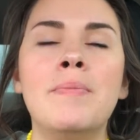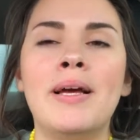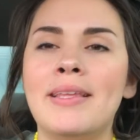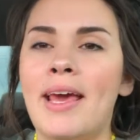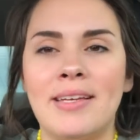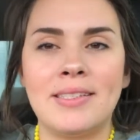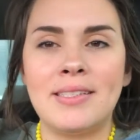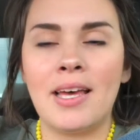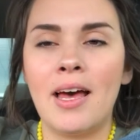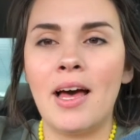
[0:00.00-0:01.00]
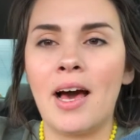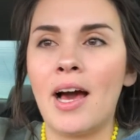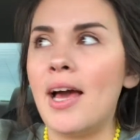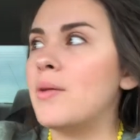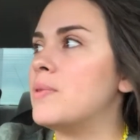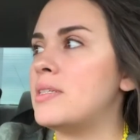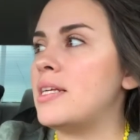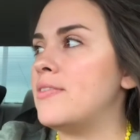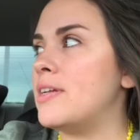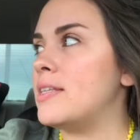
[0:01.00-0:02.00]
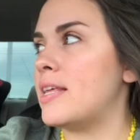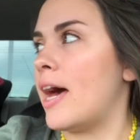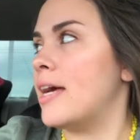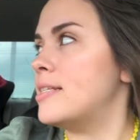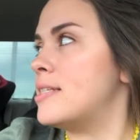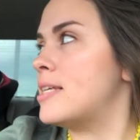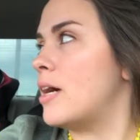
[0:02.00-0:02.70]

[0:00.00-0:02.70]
But yes, I will leave it at that.